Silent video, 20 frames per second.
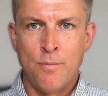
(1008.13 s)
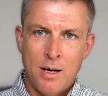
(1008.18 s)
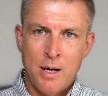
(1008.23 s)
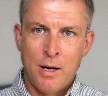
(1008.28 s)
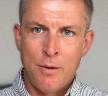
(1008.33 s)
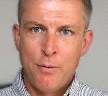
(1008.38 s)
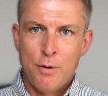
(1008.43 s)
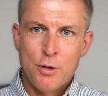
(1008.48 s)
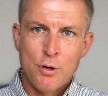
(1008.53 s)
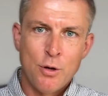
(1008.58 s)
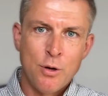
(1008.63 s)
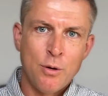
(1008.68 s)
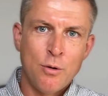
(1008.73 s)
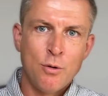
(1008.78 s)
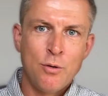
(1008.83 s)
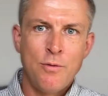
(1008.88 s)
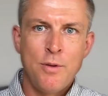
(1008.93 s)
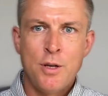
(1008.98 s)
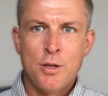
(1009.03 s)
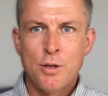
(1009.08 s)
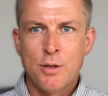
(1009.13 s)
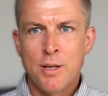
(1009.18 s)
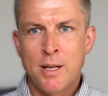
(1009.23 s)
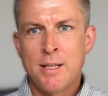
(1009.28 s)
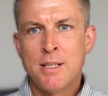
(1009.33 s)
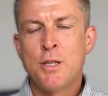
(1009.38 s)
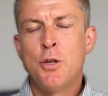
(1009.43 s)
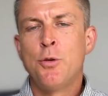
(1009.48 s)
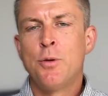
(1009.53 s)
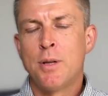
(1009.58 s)
I wish you a good vision
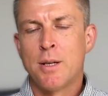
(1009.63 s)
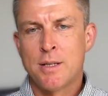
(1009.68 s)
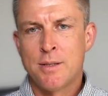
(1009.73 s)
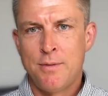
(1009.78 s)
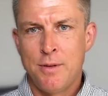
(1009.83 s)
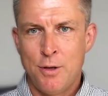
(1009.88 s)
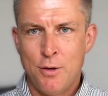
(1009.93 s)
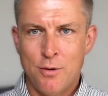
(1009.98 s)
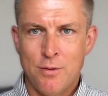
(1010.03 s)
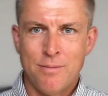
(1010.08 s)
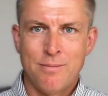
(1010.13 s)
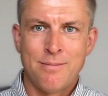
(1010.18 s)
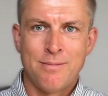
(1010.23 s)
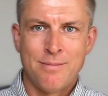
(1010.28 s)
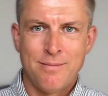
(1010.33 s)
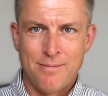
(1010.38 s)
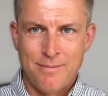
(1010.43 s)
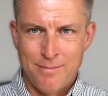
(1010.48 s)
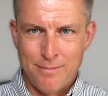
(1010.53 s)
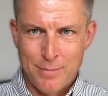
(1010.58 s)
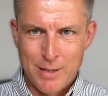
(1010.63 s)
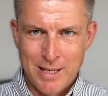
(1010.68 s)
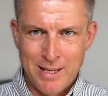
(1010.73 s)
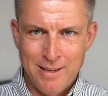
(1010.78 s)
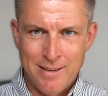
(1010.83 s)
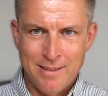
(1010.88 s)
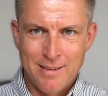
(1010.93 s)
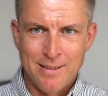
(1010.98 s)
and see you next video. Bye.